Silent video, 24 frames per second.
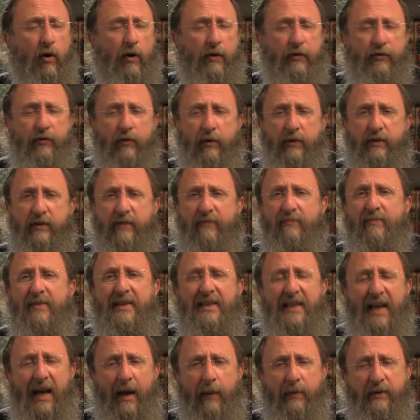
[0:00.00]
all sorts of
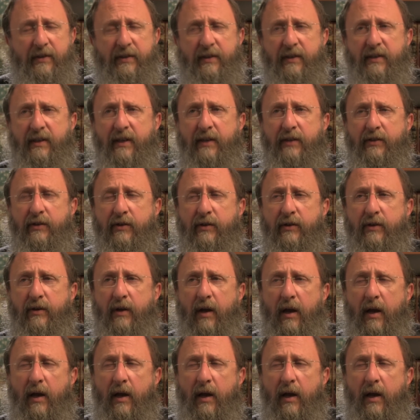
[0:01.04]
mishaps in the desert.